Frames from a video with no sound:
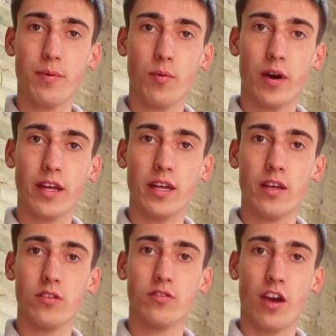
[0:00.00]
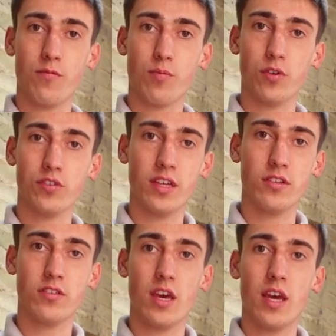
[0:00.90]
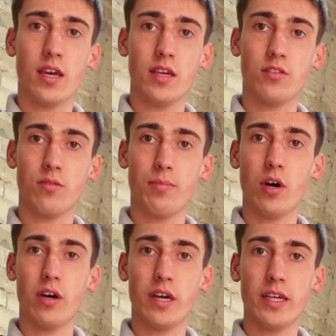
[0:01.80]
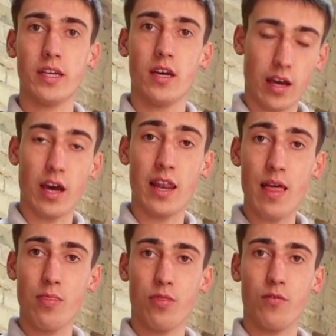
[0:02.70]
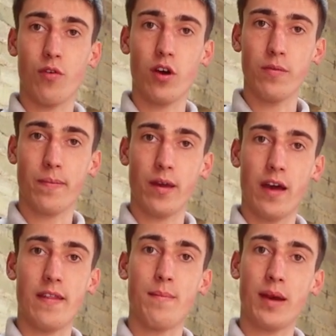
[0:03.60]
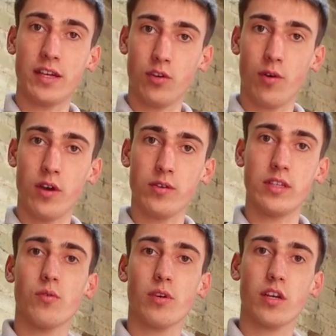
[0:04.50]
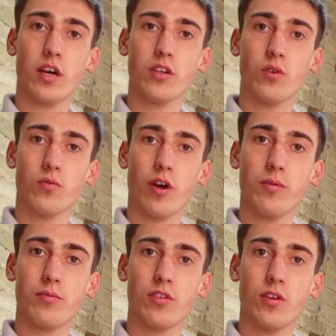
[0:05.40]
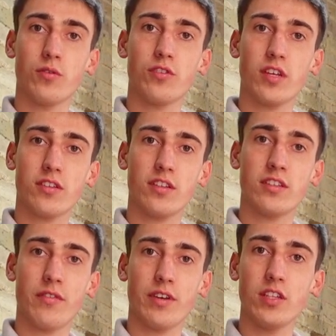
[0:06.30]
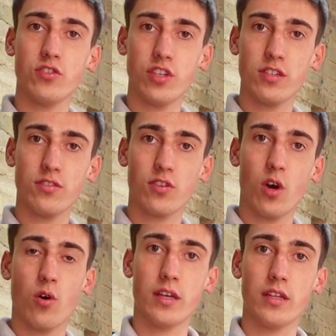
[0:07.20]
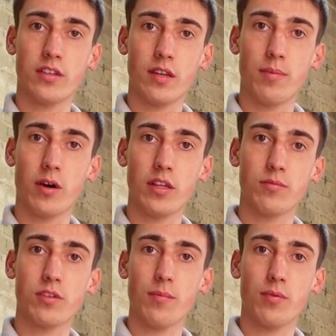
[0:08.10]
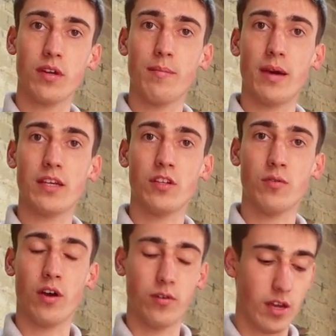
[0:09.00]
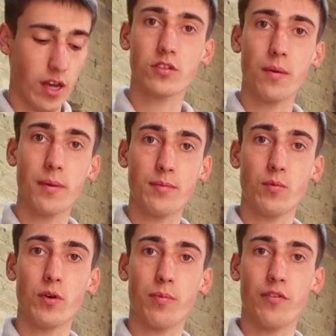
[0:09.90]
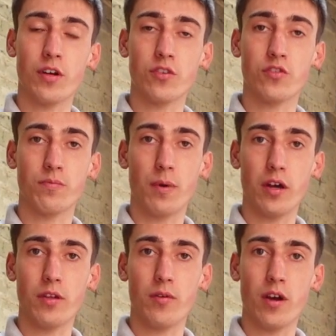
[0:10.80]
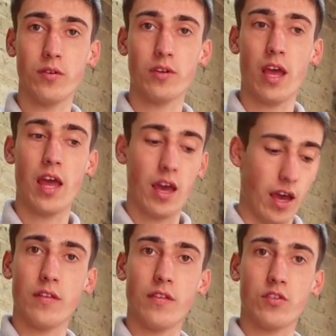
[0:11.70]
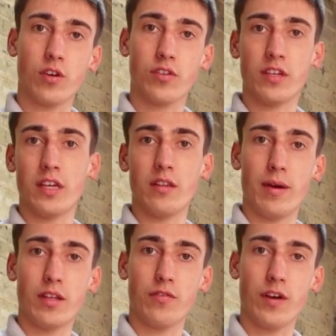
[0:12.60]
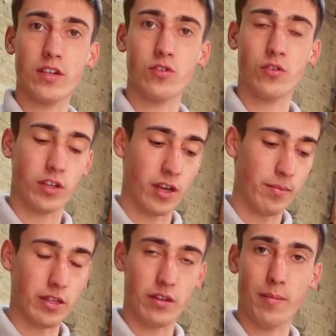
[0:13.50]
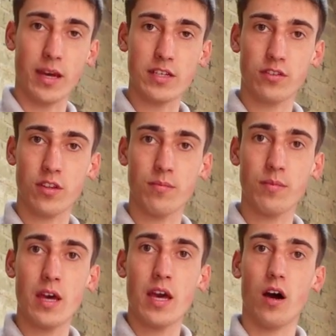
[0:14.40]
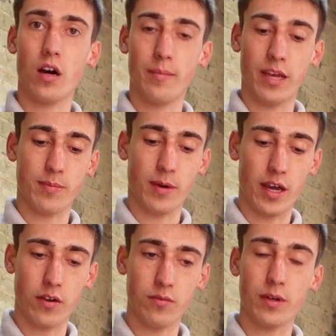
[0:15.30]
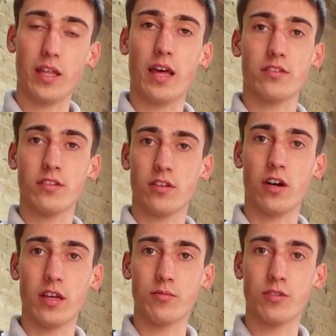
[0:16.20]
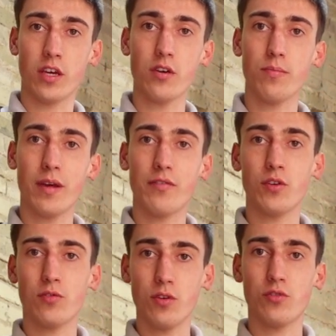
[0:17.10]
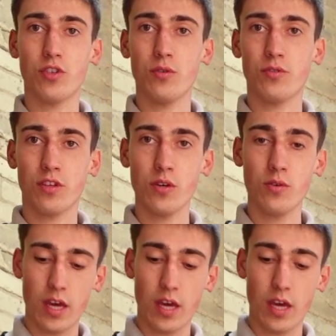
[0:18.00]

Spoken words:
way to have prusiks is to buy a length of rope and then make your own. You want to cut your rope to 67 inches instead of buying them separately and making your own. Some people will prefer to just buy their own, and they're trusting in the manufacturer and the company that makes them. I make my own, but that's entirely up to you. But if you do choose to,